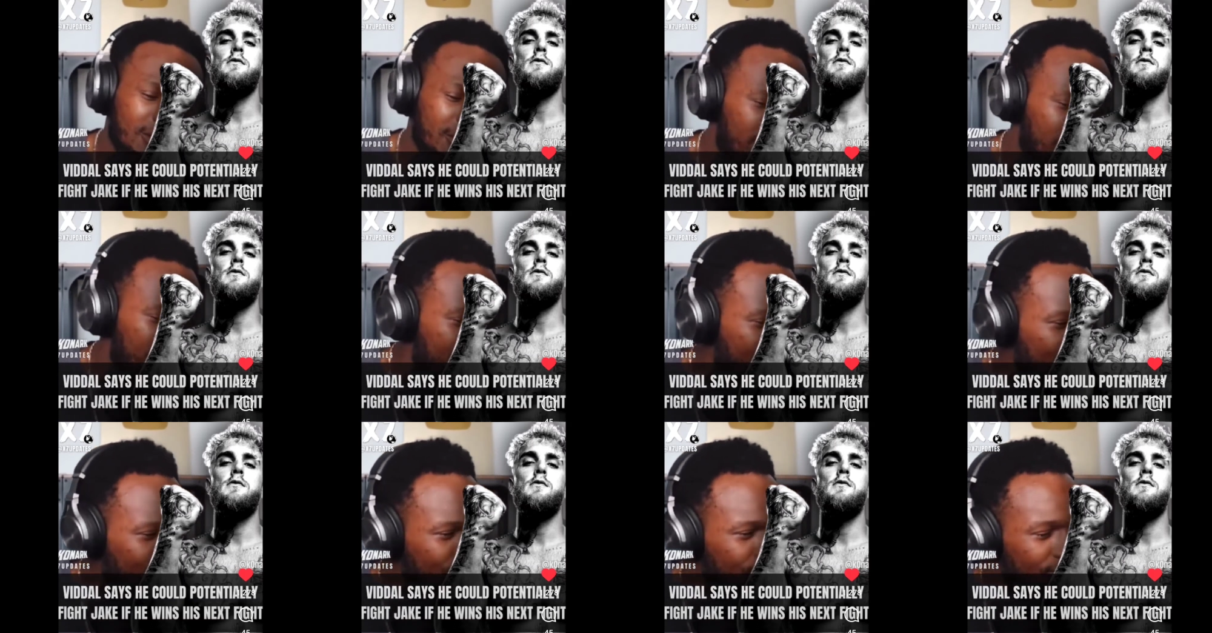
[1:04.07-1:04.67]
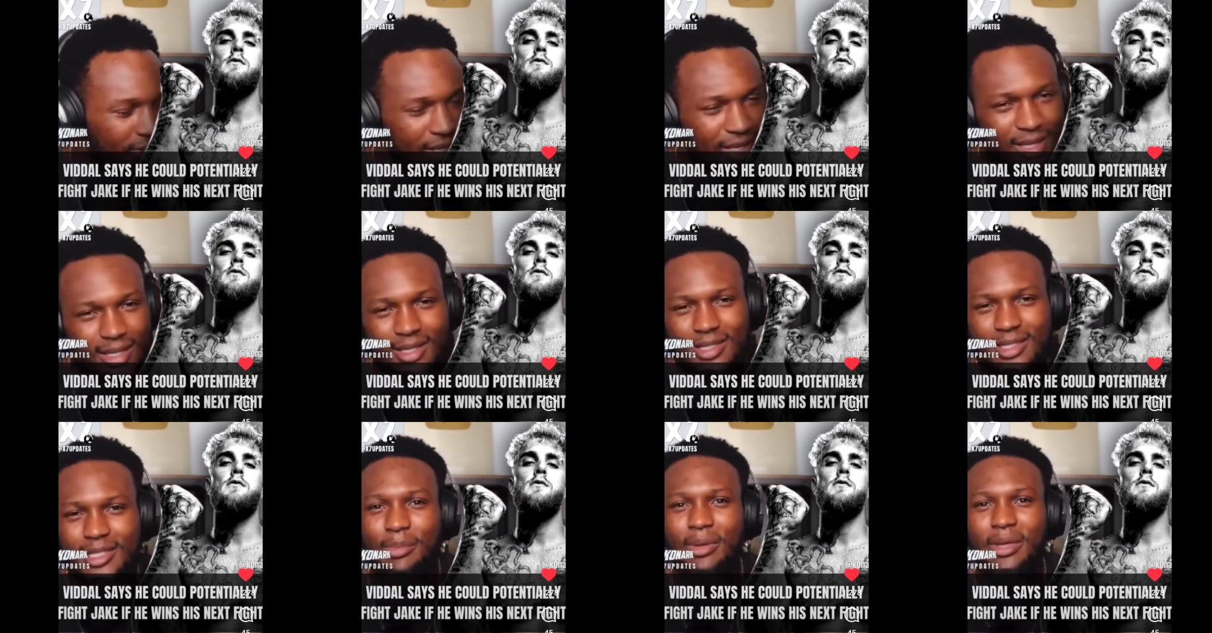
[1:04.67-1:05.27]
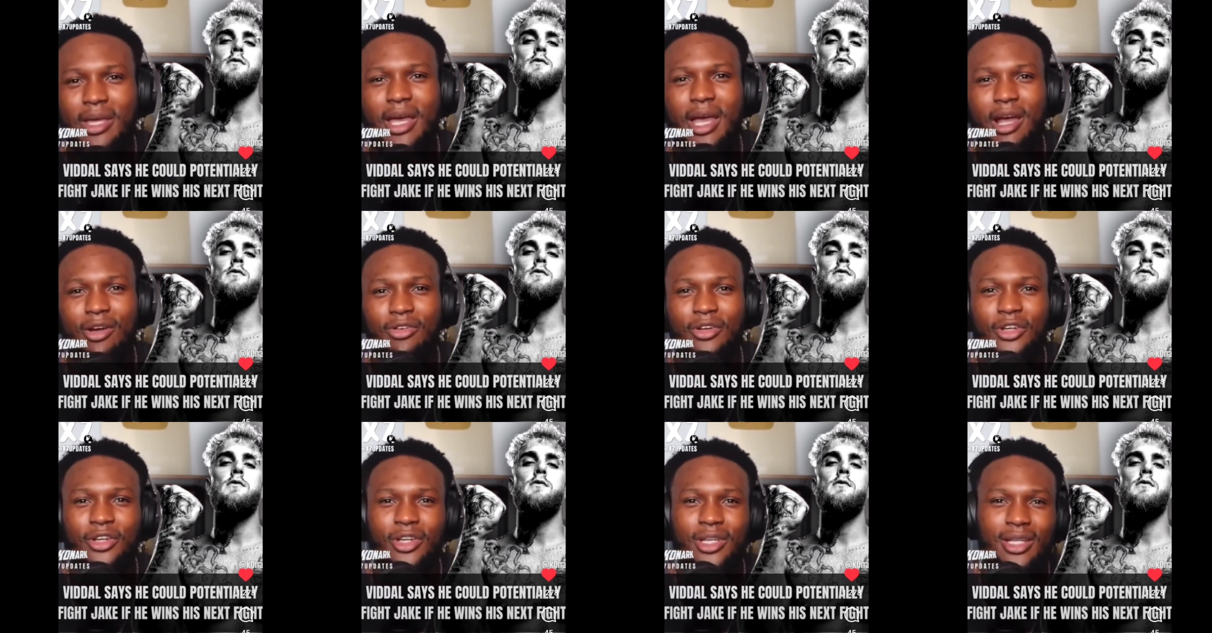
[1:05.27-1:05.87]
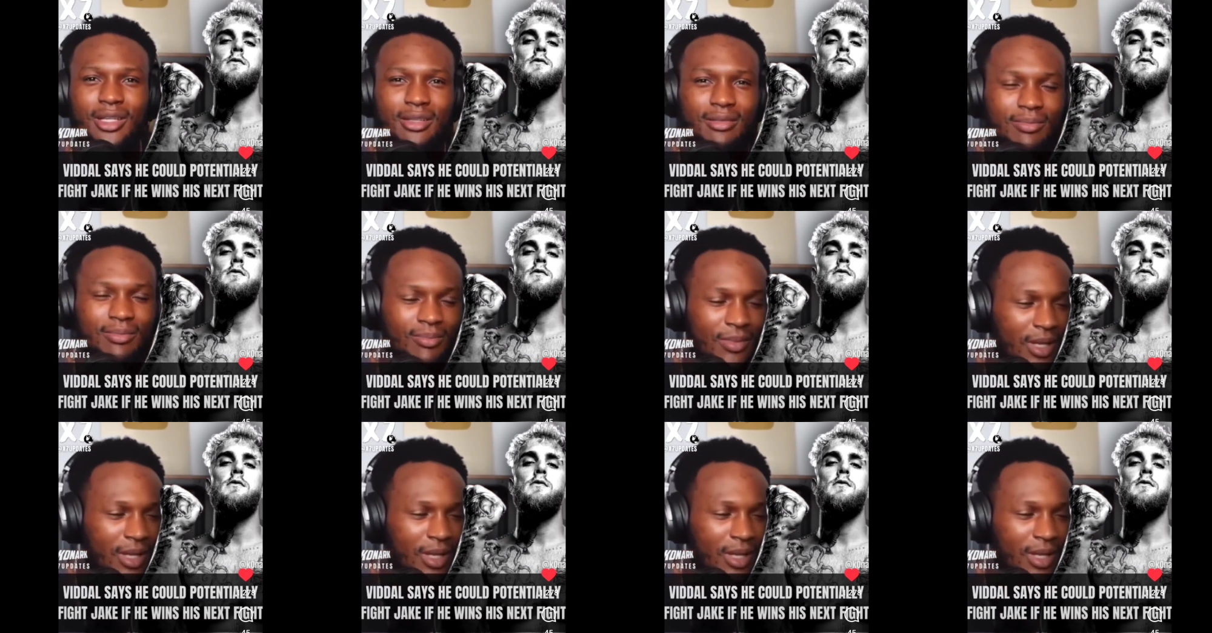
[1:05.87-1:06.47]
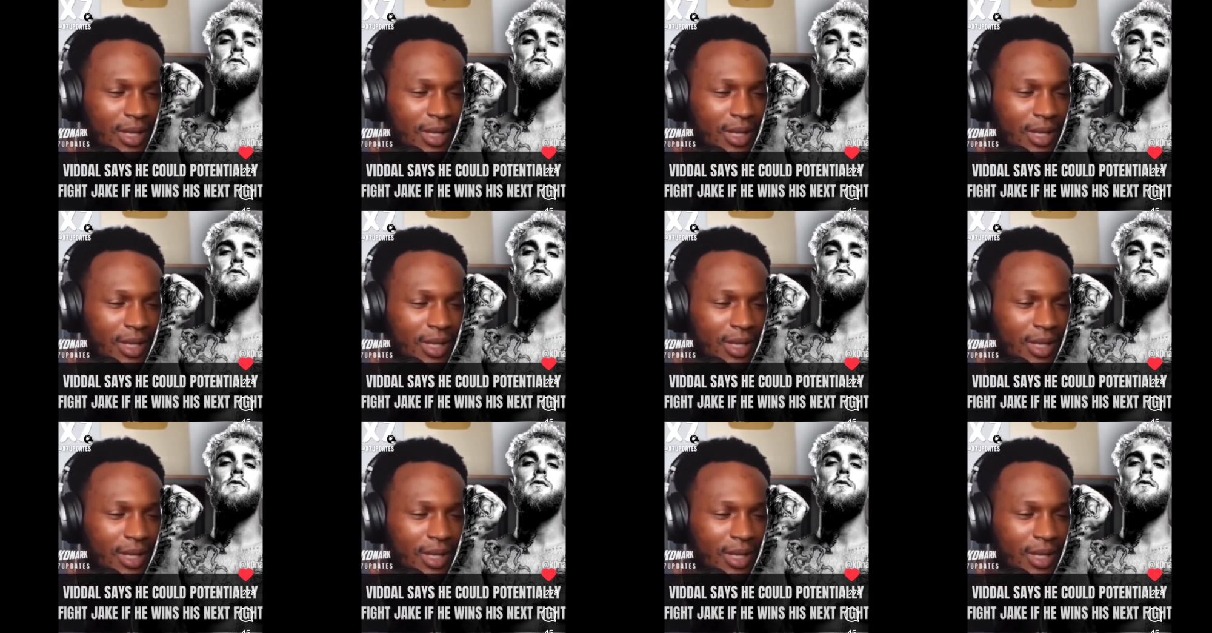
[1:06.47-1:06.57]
Speaker 1: think it's a bit arrogant and.